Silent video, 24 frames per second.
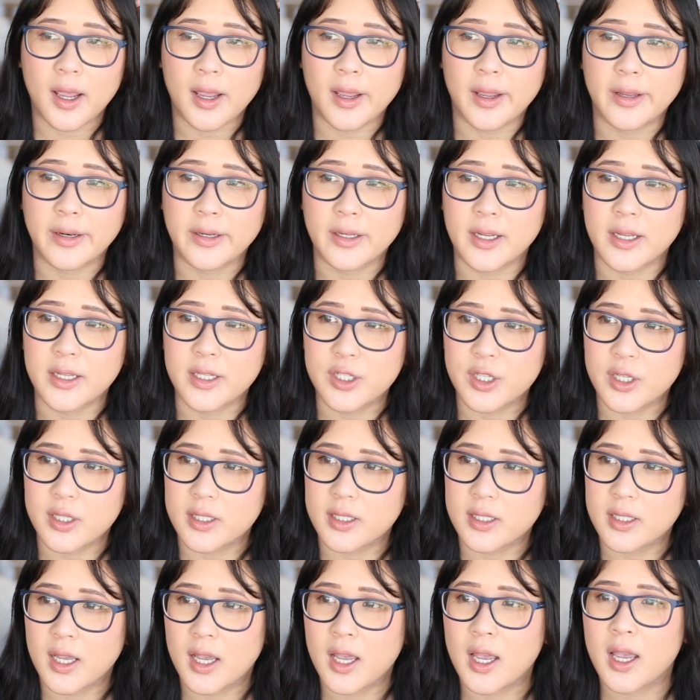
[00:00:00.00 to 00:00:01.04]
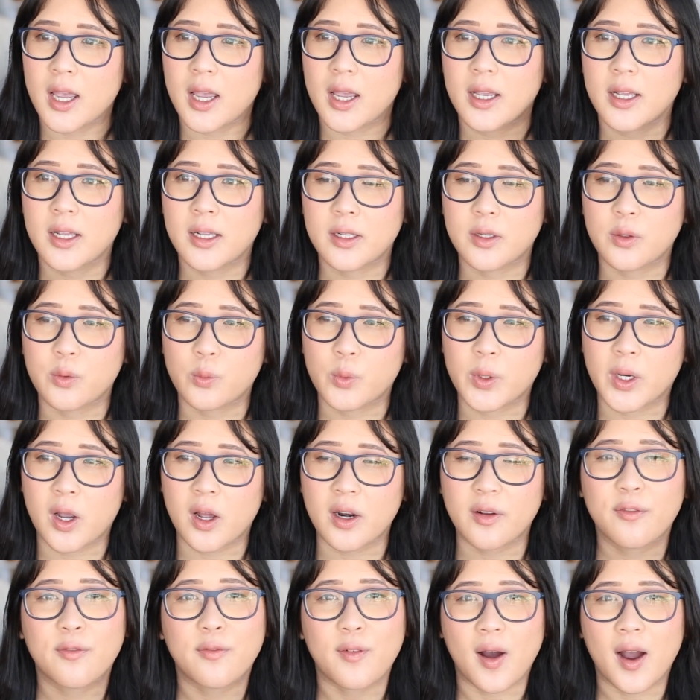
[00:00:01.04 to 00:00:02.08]
And it's just, we
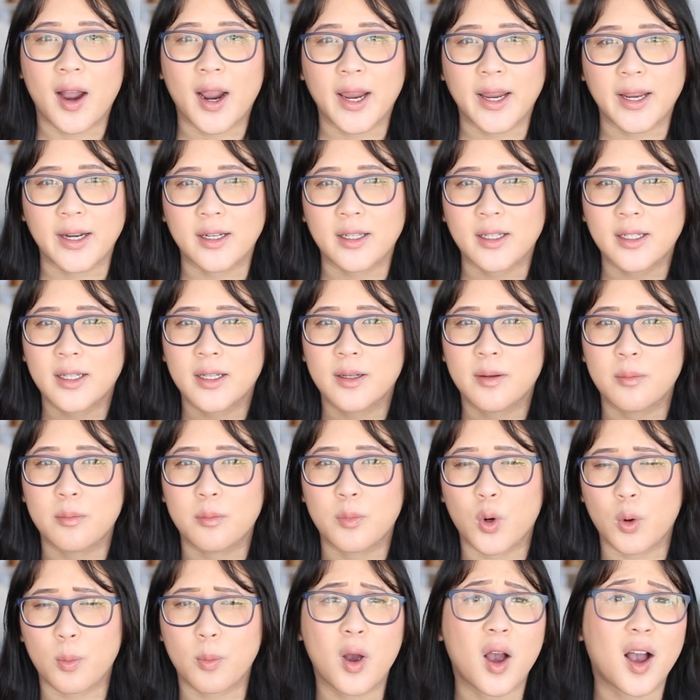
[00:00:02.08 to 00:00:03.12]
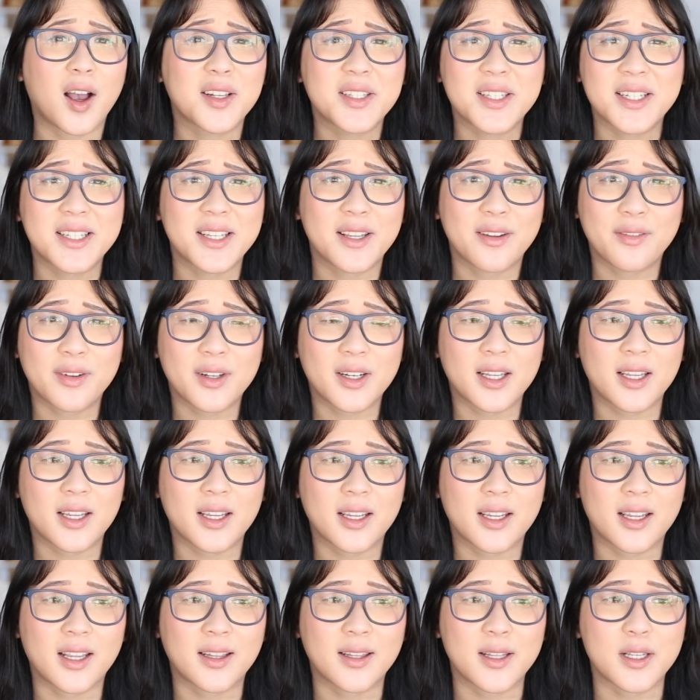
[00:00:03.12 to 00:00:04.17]
gotta find more
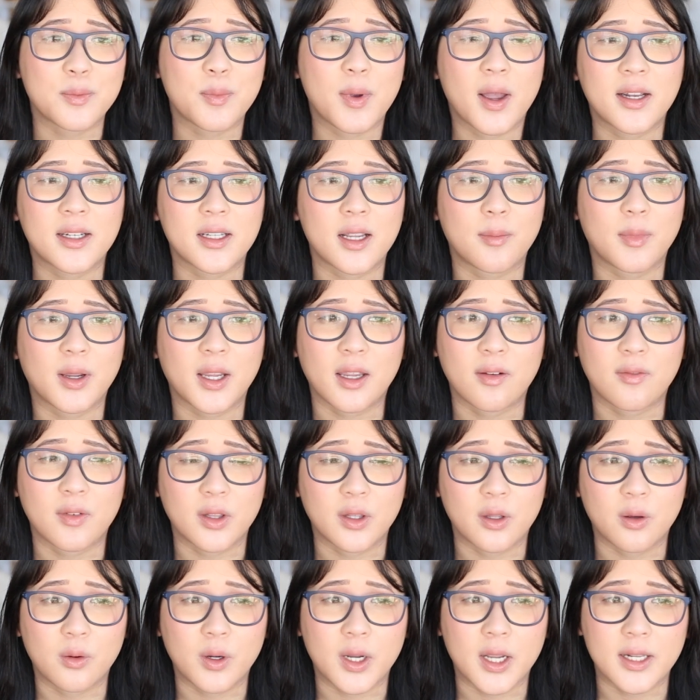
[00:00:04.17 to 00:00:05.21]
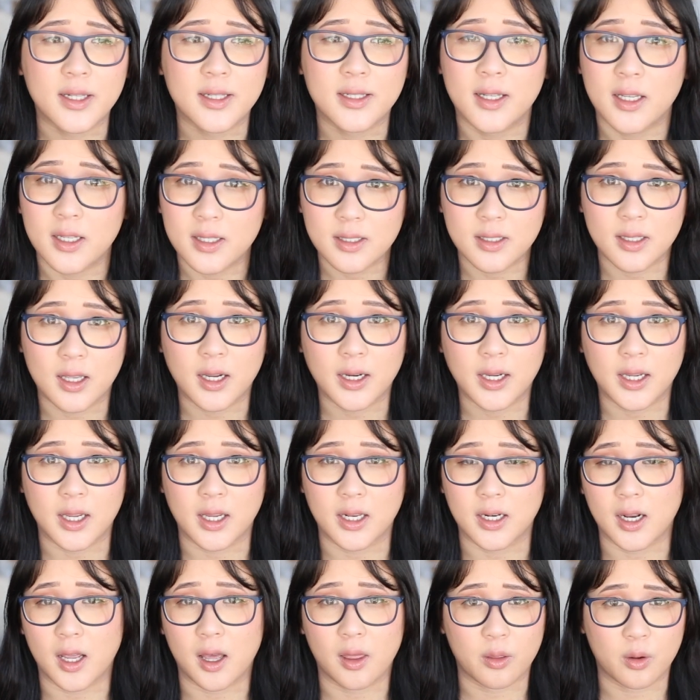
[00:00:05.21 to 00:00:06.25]
positivity in this pandemic, even though it does suck
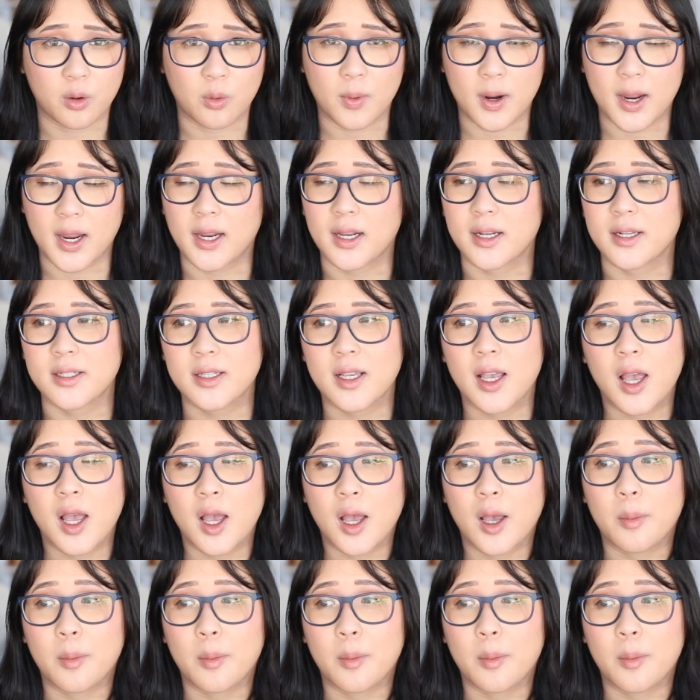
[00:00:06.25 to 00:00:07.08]
in other ways.